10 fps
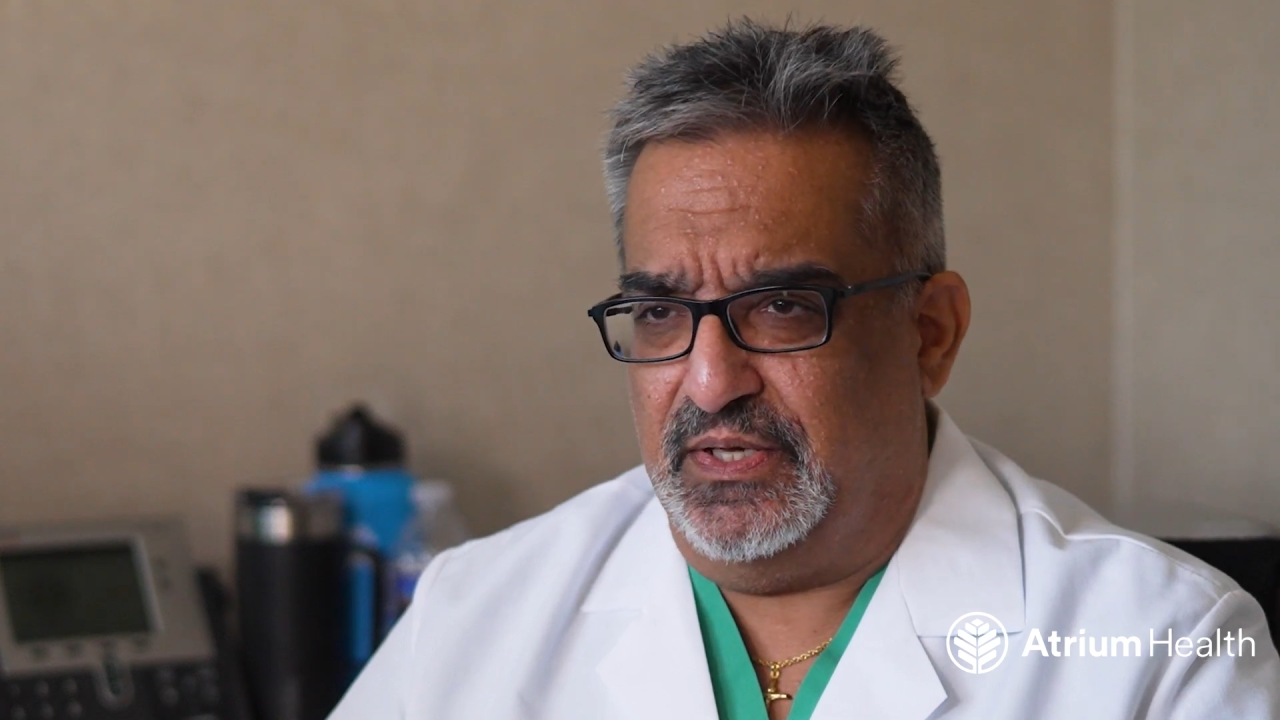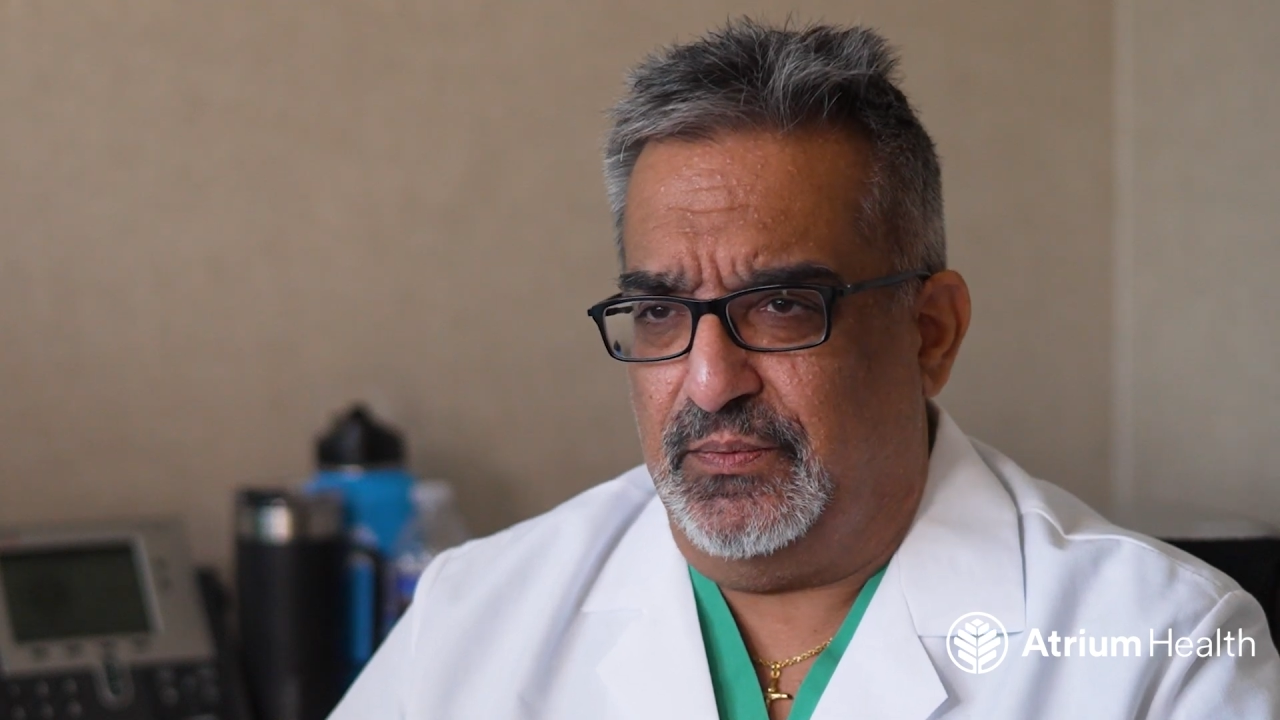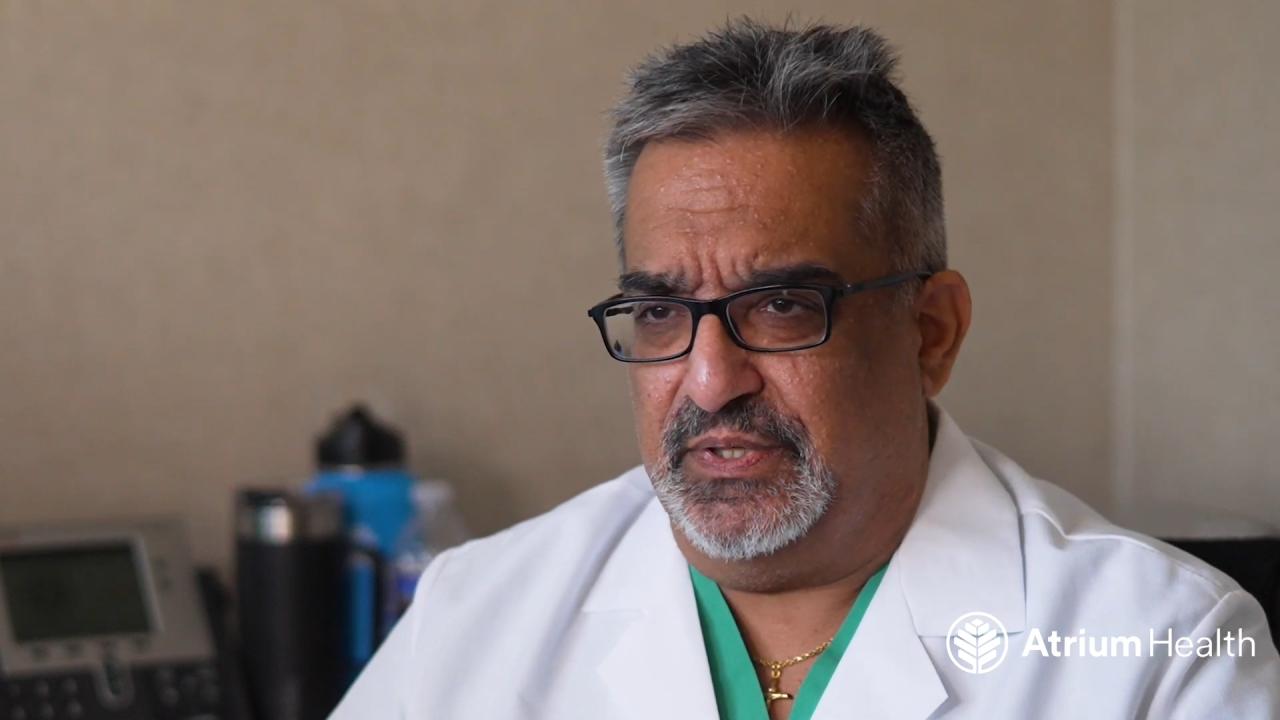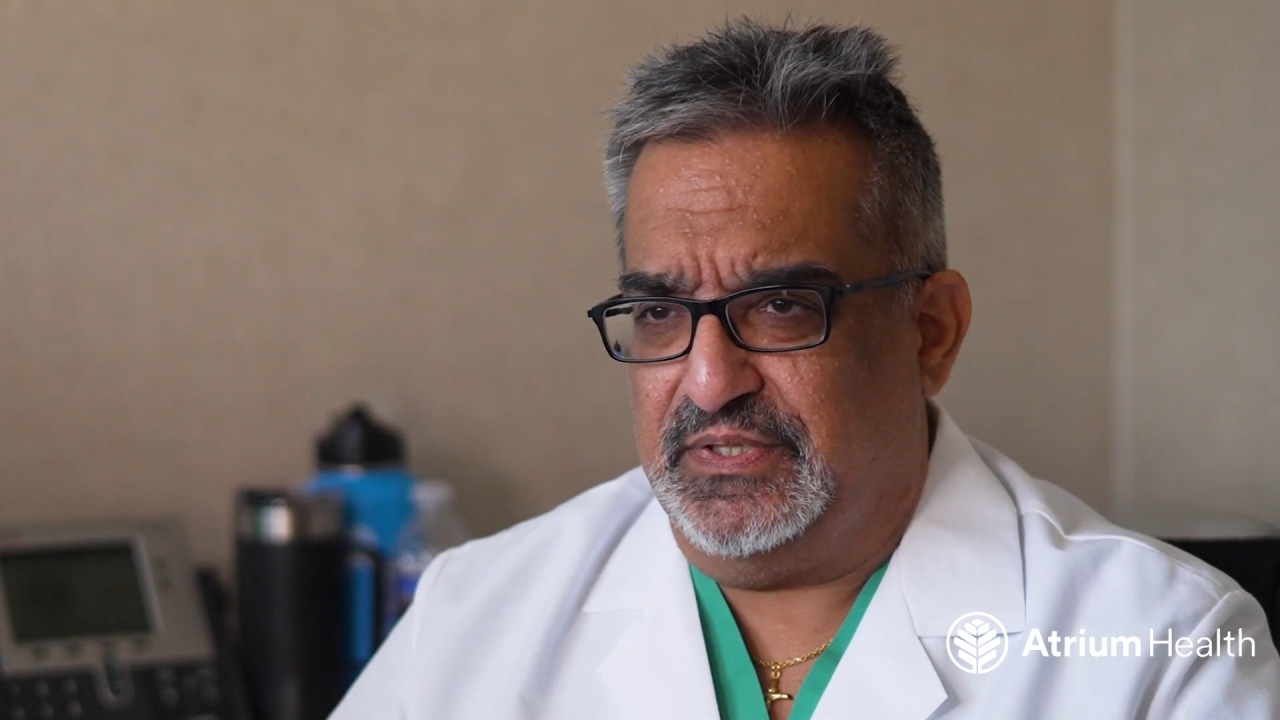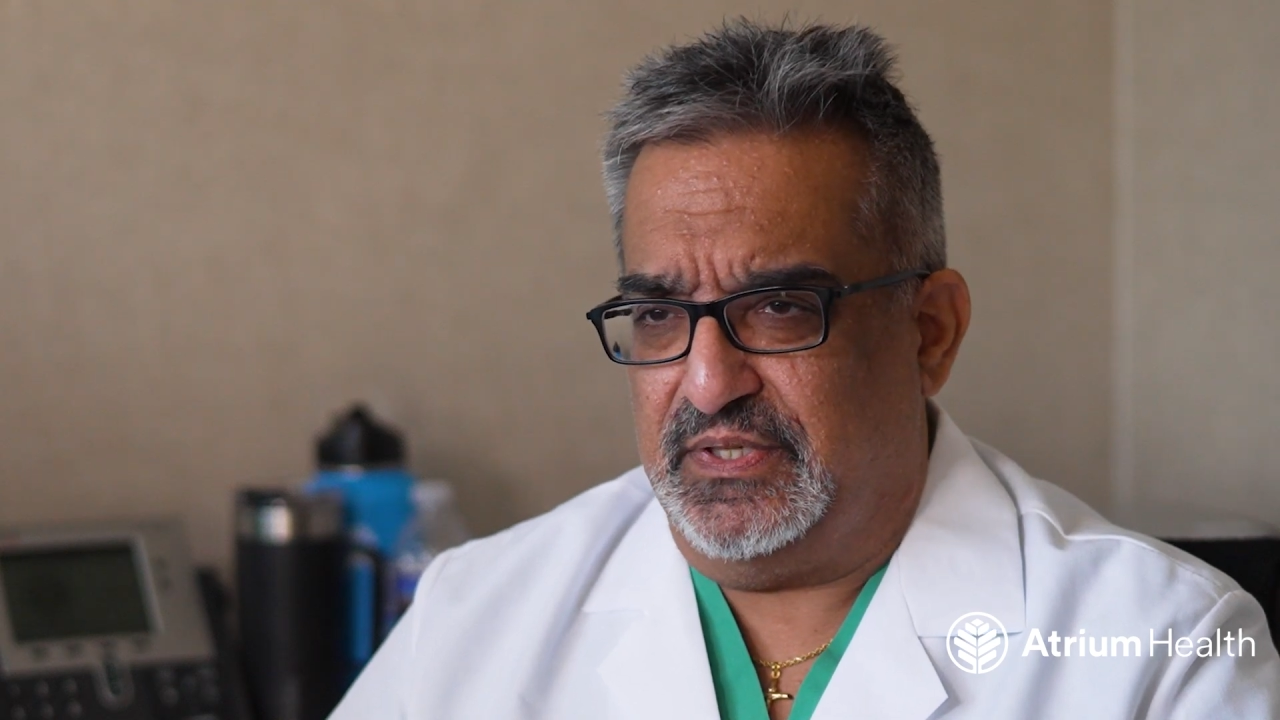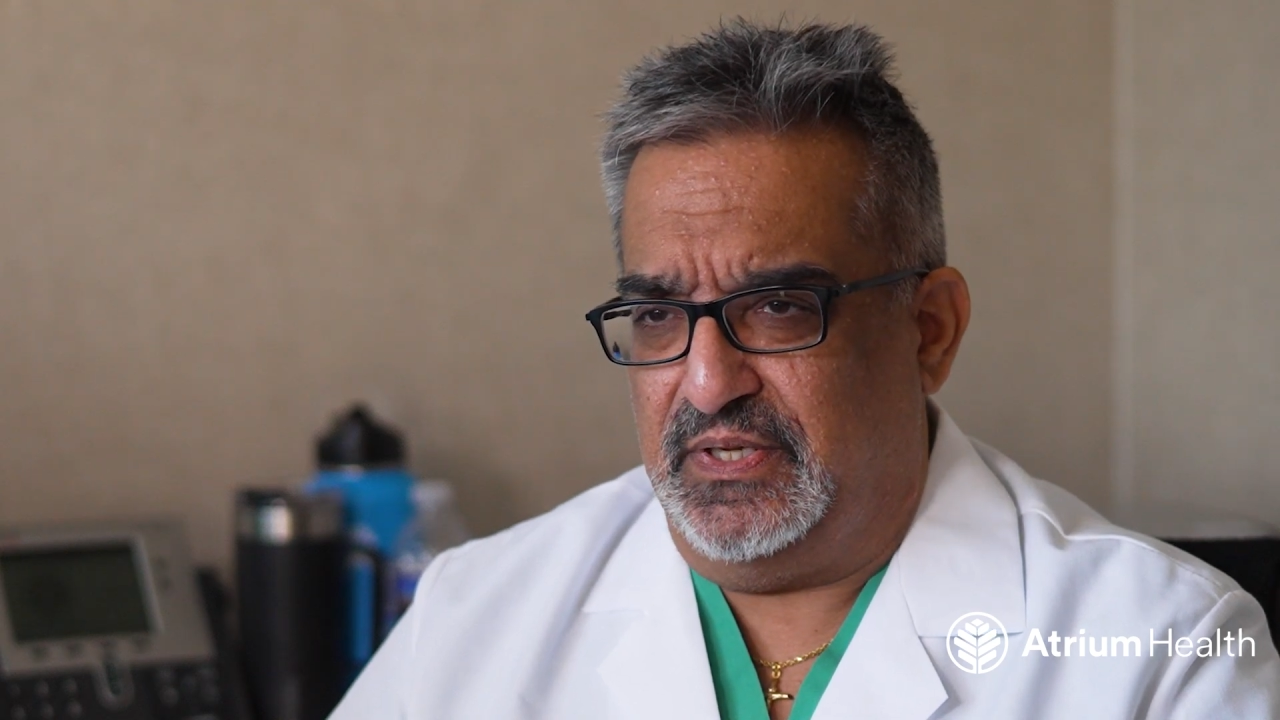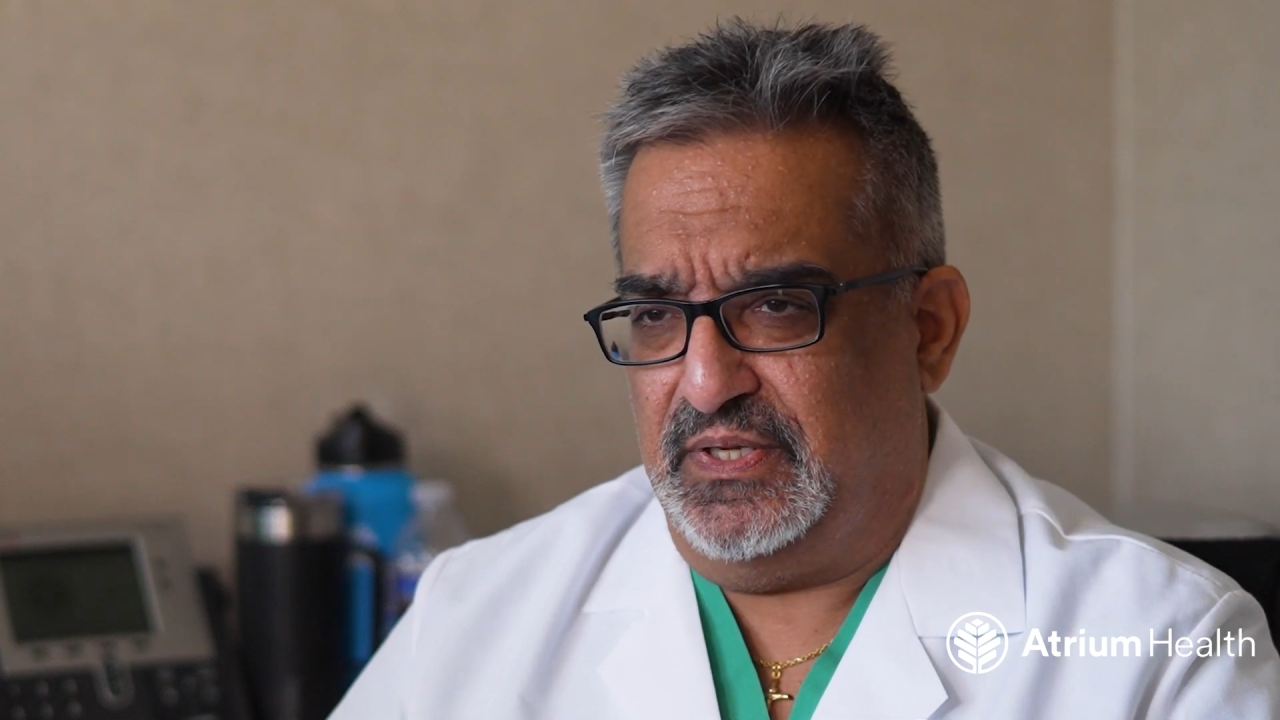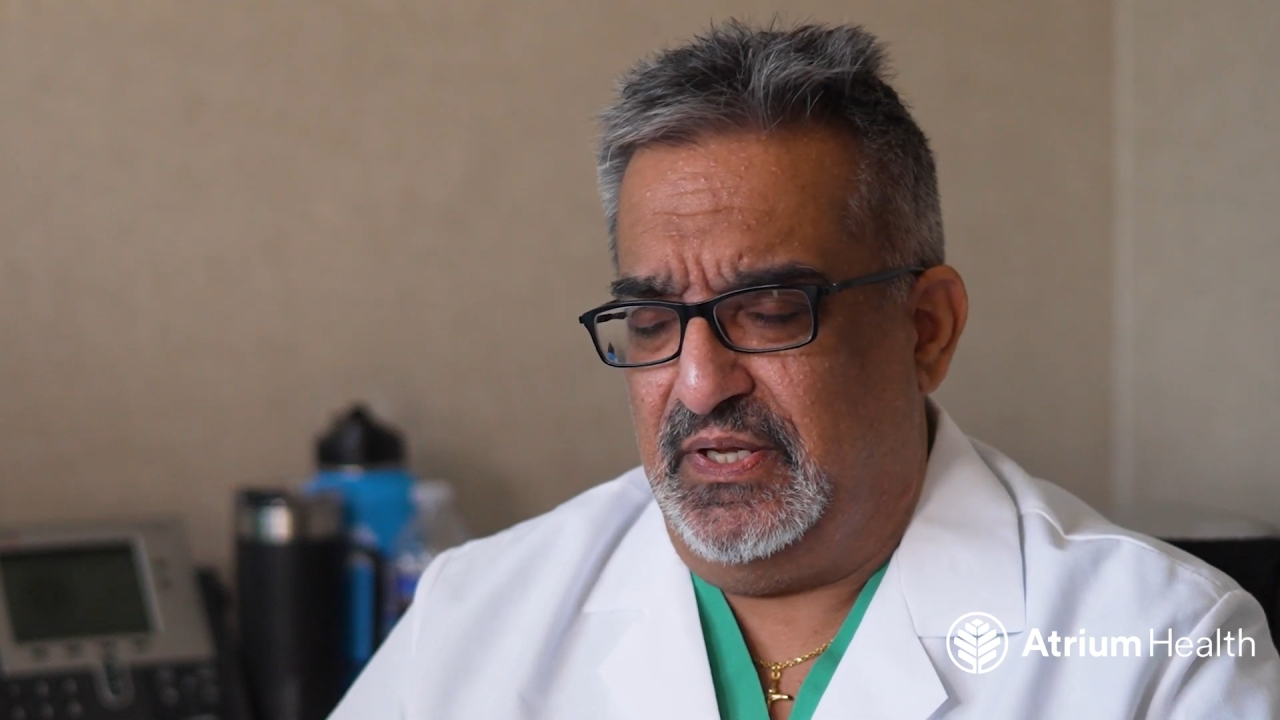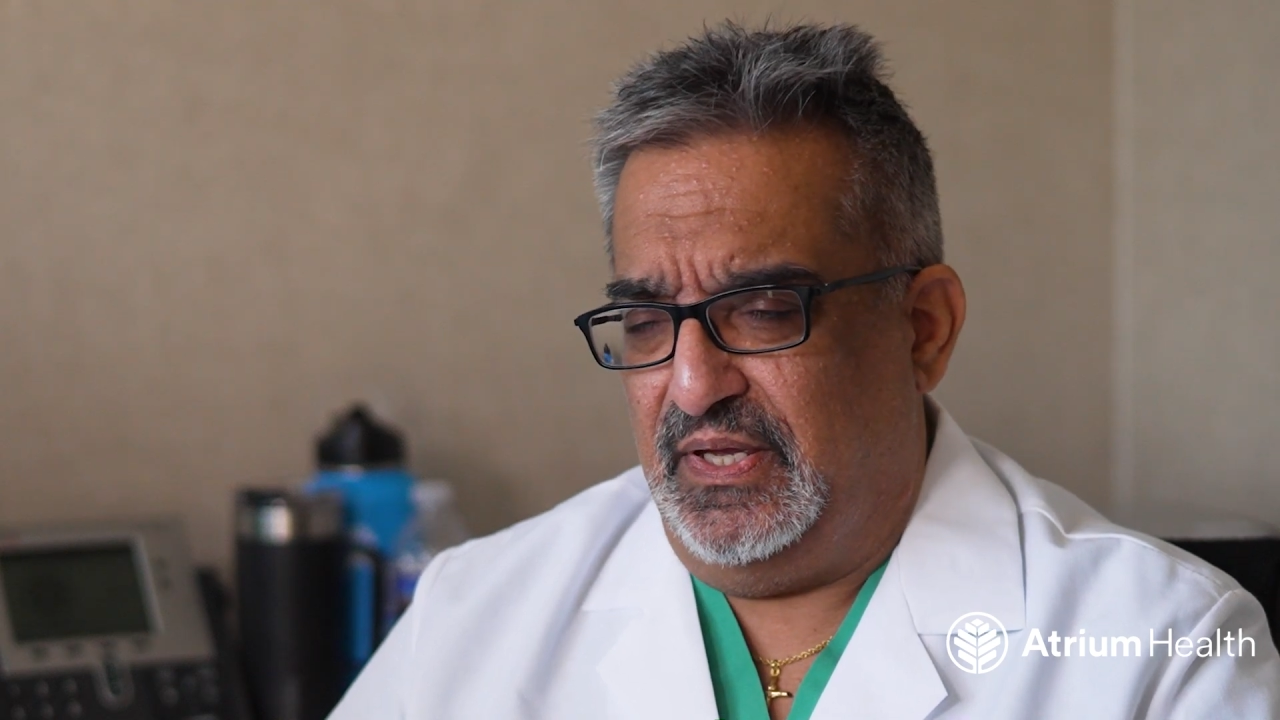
that we see.